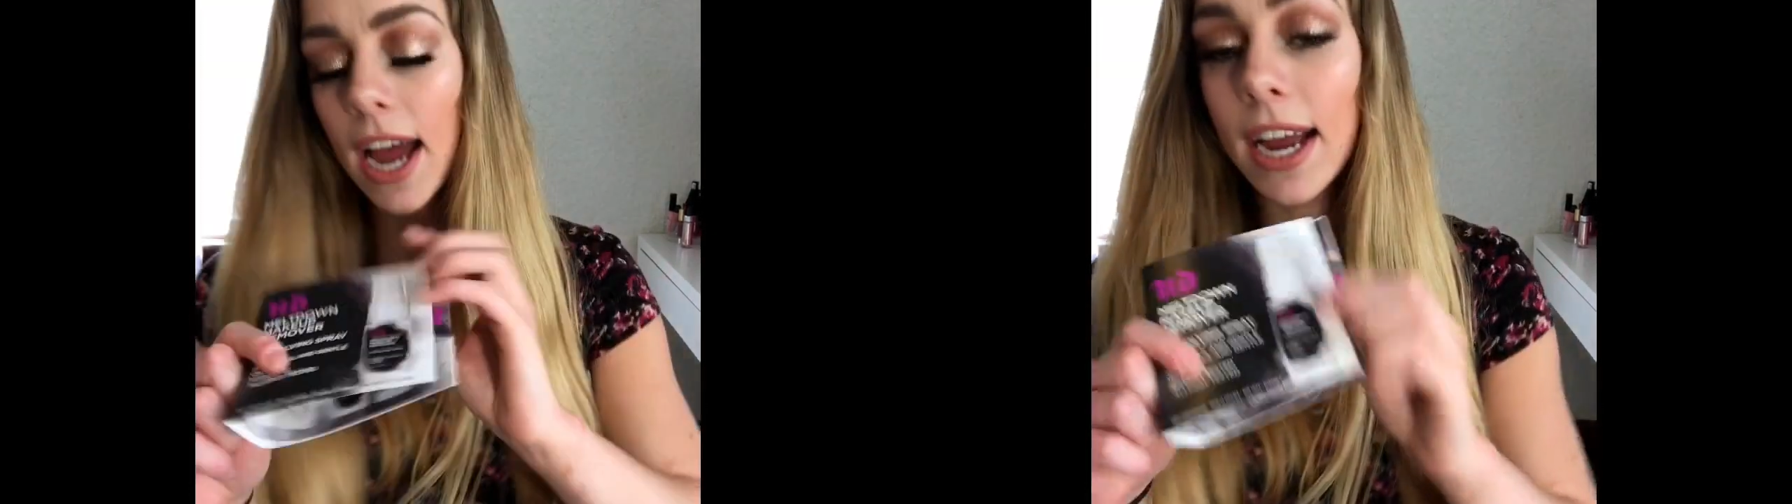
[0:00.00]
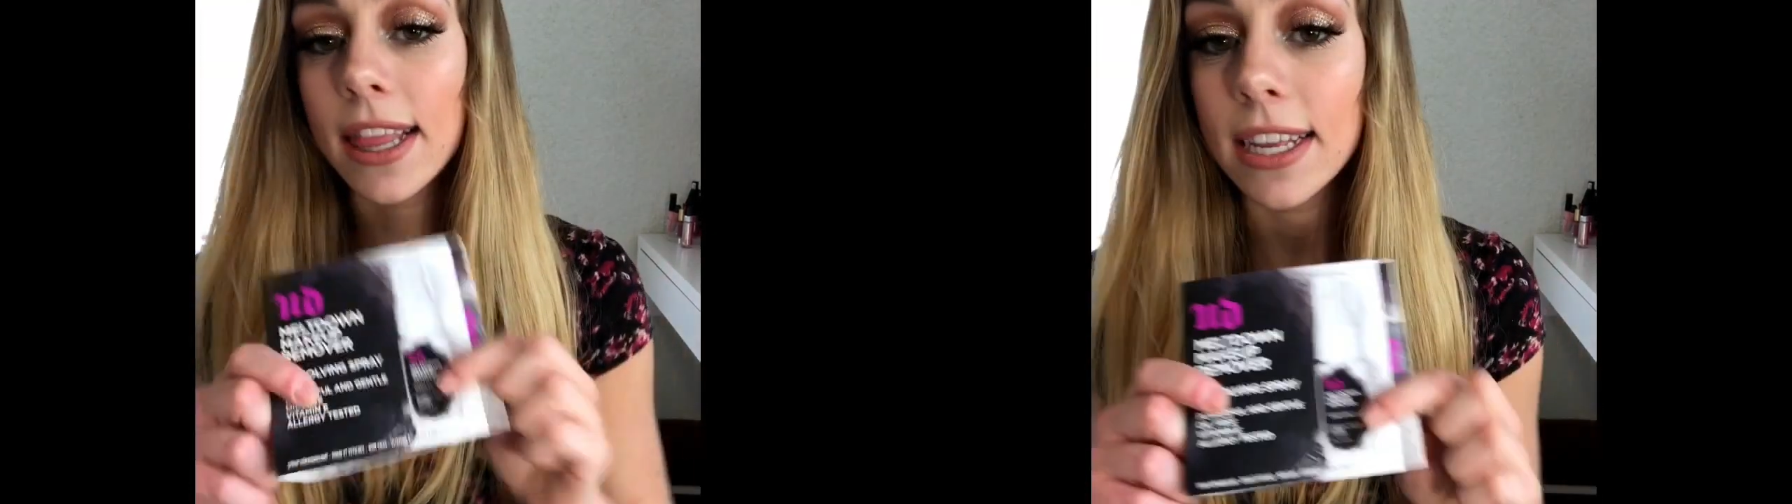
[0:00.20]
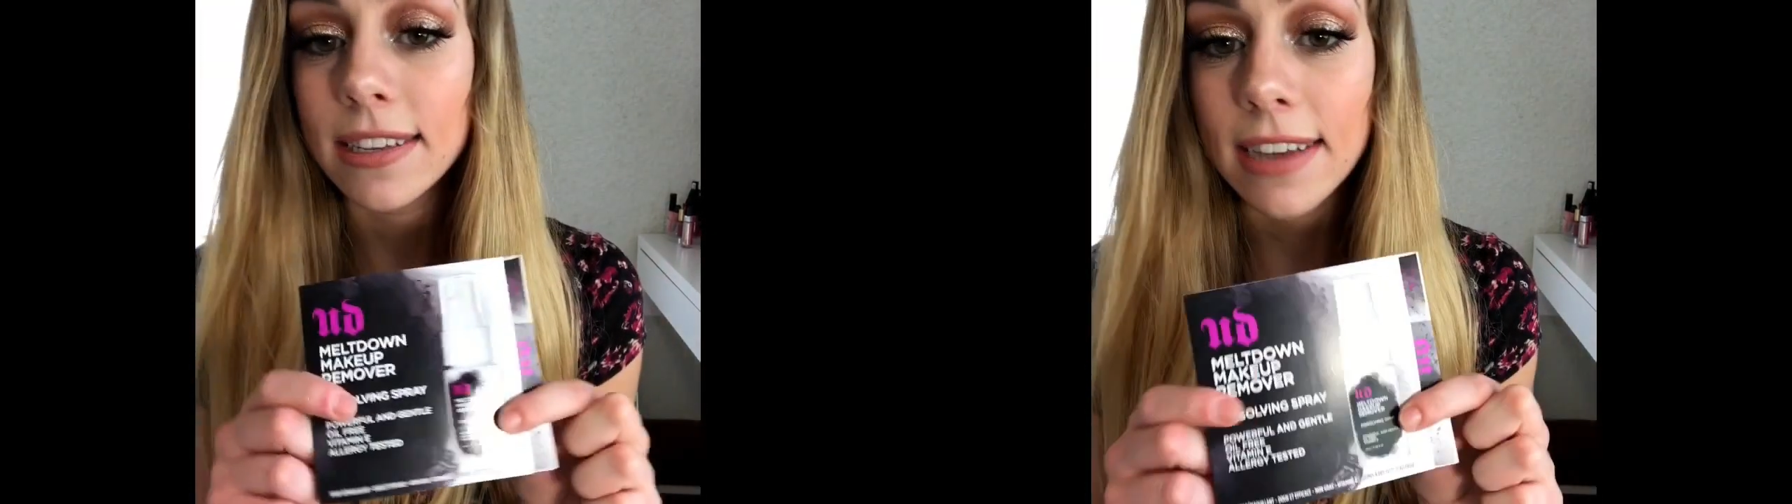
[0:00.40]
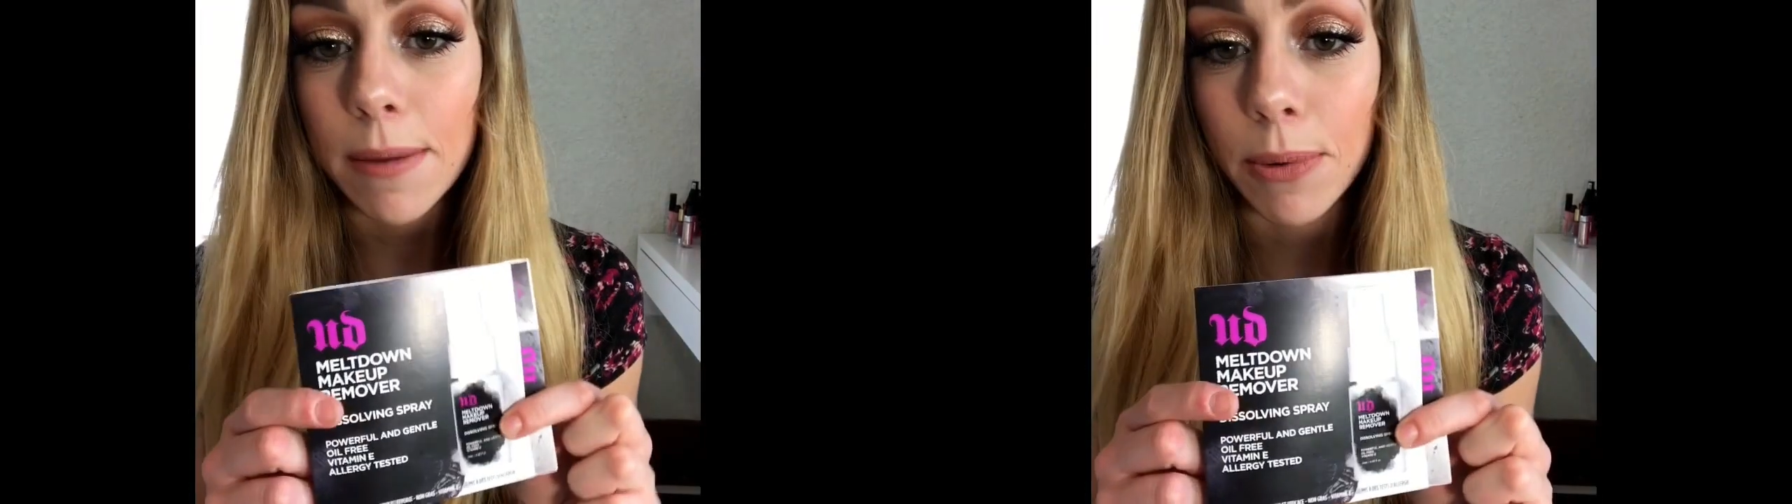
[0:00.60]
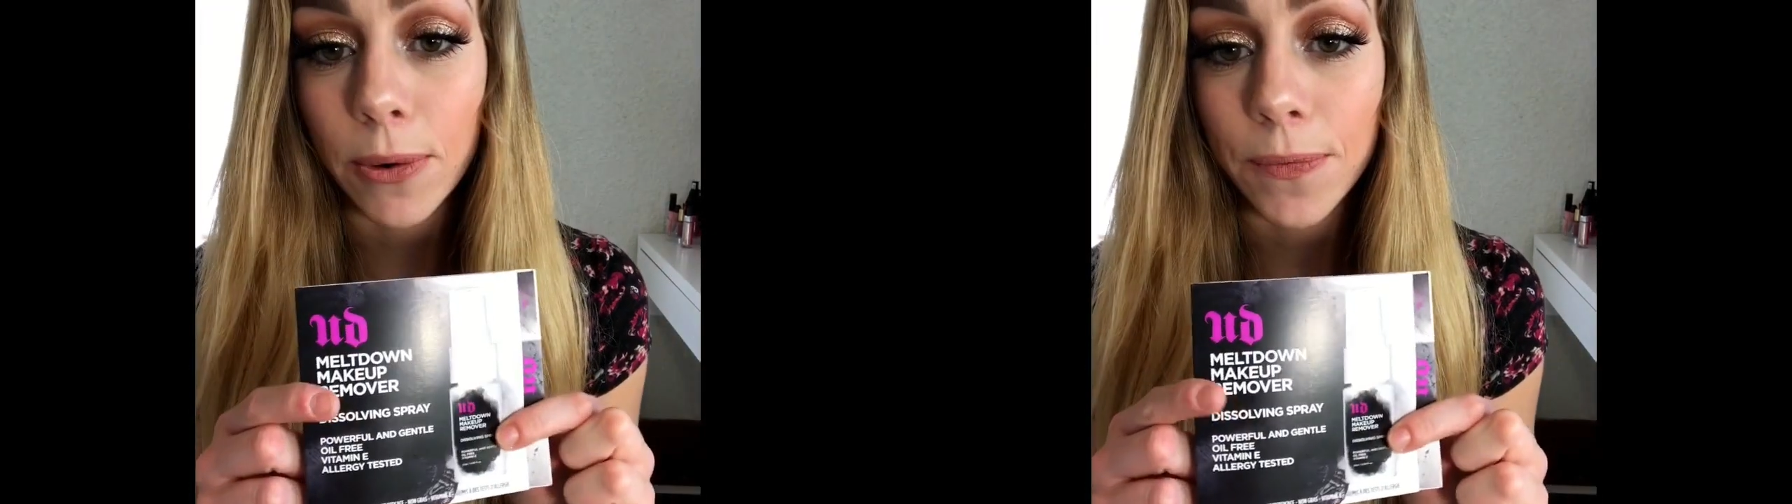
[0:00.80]
I got this
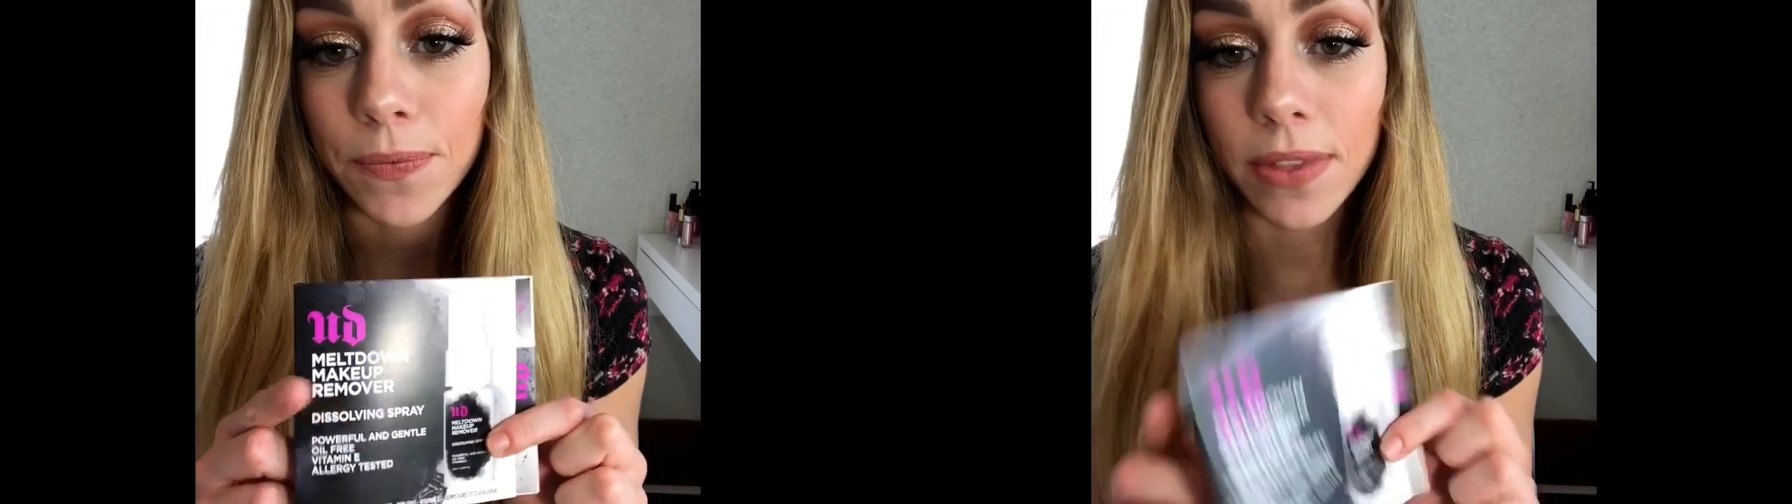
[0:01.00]
sample,